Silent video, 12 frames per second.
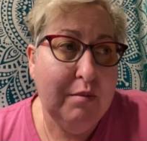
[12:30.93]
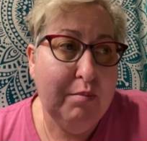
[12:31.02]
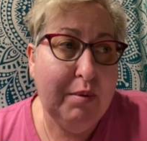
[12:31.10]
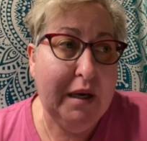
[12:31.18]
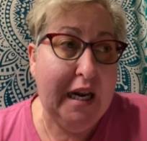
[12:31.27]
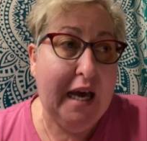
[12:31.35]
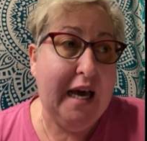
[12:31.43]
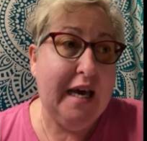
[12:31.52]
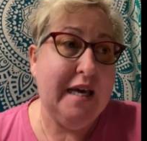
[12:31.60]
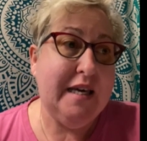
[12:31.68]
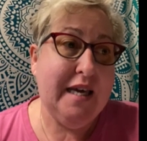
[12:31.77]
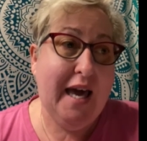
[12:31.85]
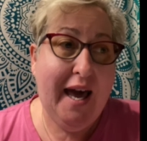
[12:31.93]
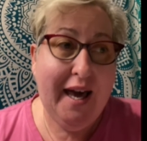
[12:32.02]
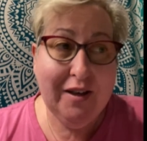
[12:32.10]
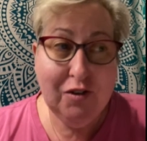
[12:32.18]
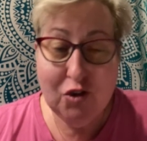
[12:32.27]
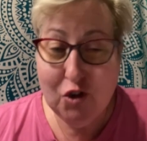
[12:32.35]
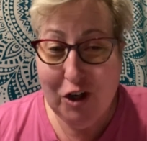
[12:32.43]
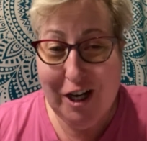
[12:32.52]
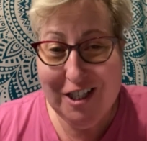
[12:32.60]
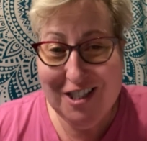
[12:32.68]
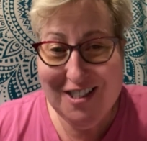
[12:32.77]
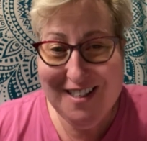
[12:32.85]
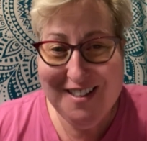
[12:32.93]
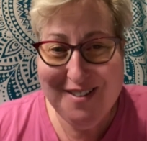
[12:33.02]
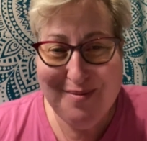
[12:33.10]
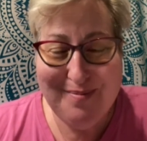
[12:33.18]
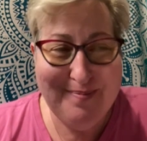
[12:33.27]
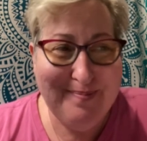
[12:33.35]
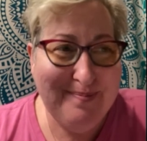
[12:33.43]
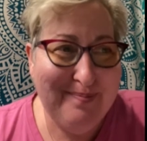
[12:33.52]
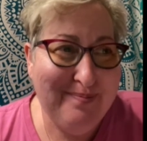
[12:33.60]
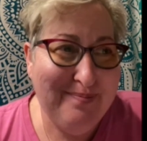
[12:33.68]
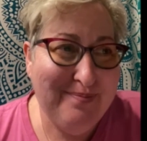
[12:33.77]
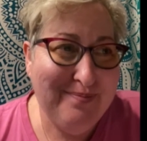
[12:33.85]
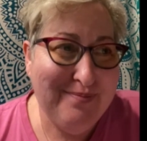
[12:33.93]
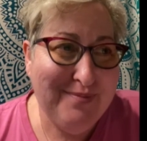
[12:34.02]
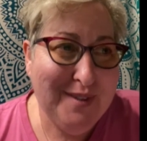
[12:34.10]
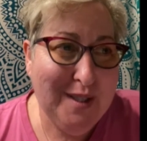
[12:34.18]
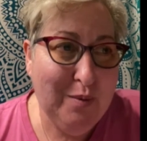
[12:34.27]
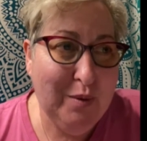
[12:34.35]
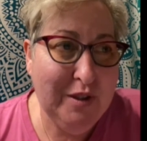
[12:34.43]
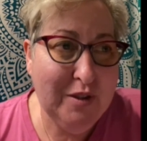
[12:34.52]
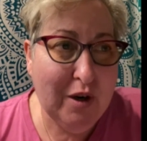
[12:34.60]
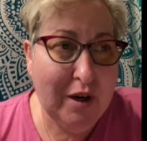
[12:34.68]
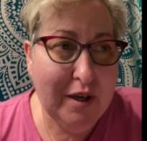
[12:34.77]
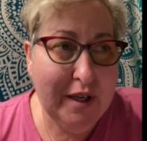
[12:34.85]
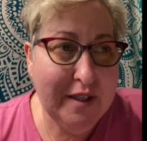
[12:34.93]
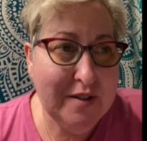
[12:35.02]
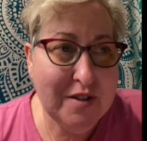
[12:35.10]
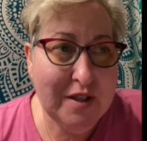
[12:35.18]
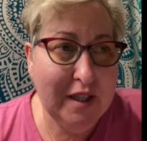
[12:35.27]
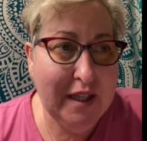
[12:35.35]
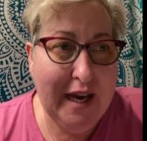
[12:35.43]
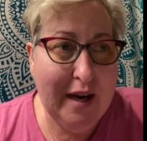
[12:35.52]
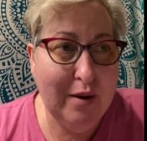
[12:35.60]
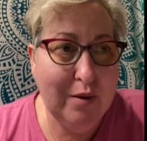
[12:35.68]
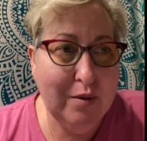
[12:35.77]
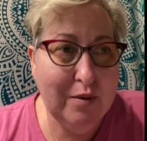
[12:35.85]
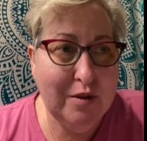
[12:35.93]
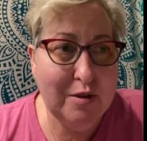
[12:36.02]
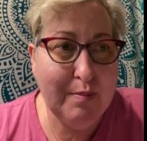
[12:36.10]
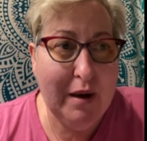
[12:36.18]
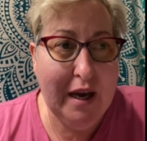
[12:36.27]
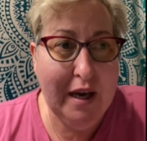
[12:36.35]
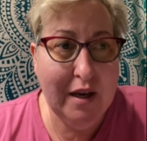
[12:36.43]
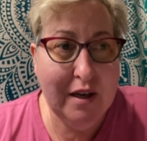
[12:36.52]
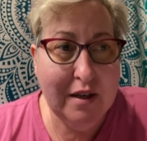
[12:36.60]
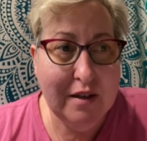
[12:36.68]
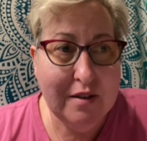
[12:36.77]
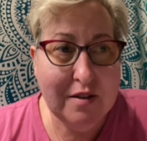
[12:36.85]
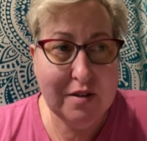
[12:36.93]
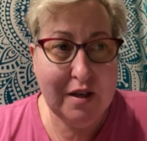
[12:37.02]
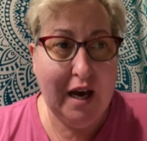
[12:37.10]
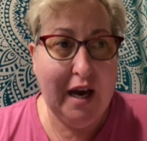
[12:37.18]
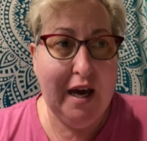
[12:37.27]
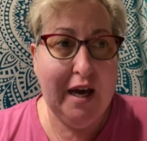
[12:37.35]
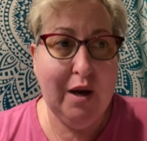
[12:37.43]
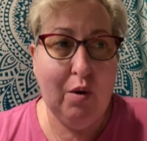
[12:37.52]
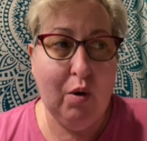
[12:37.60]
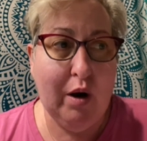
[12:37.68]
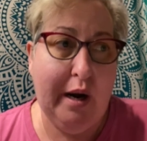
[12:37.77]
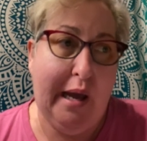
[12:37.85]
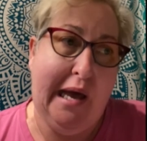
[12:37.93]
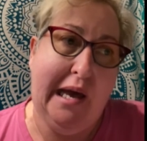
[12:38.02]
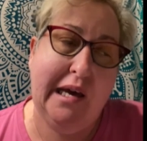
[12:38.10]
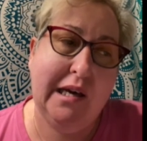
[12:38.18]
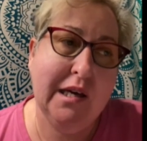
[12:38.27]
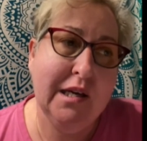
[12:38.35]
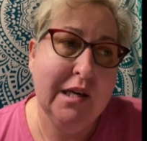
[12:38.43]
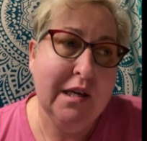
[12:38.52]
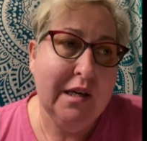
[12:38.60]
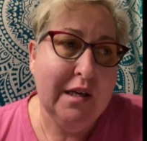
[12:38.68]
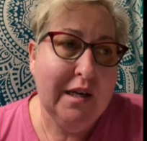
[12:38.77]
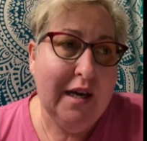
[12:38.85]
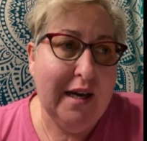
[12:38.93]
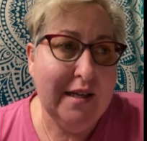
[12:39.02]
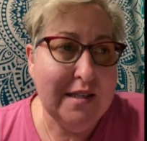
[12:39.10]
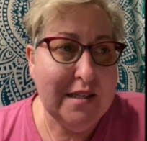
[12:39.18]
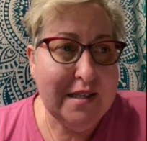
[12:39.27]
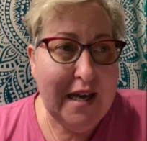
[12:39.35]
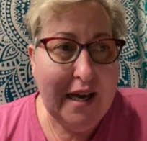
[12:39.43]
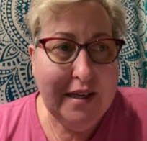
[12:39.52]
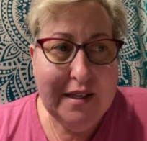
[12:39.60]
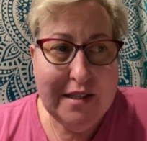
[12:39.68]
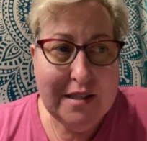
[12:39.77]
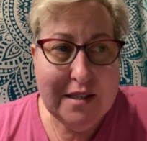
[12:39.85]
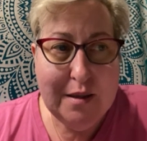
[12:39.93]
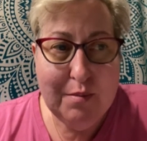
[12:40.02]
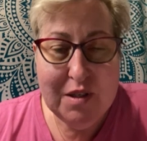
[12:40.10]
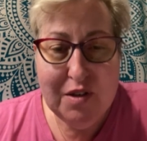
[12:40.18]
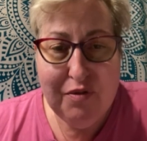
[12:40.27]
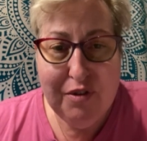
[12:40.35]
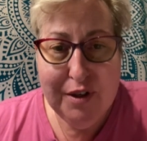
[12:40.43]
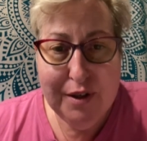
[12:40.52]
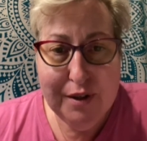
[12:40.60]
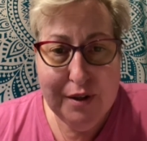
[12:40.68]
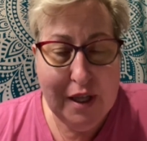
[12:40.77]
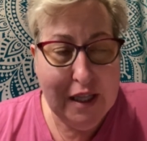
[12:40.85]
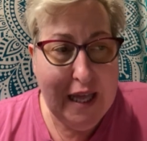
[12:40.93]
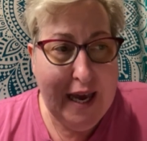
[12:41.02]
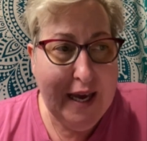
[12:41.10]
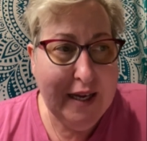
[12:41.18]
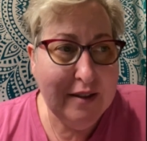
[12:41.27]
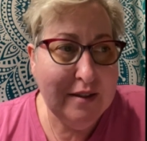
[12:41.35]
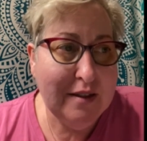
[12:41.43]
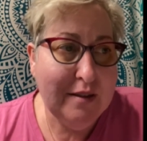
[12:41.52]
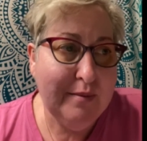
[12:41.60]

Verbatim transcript: But I can trust when darkest clouds my sky o'erhang, and sadness seems to fill the land.